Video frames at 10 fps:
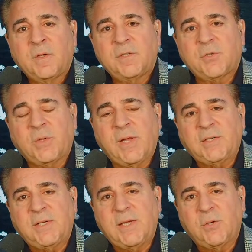So we'd
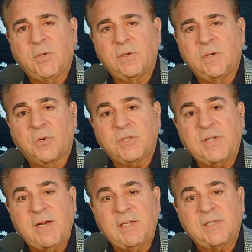like to get a good
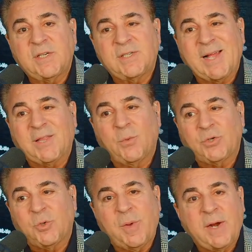understanding as to exactly
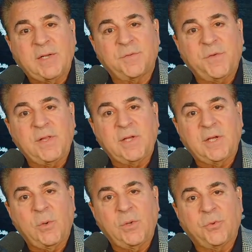what your body is feeling and
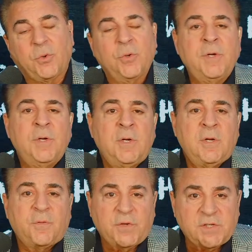going through.
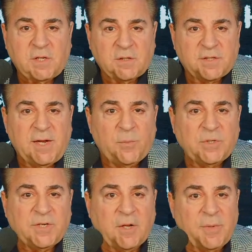Physical exam
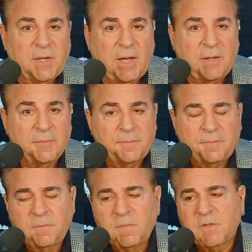would tell me a lot,
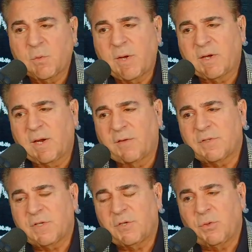so I could
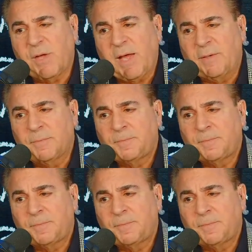obviously do that.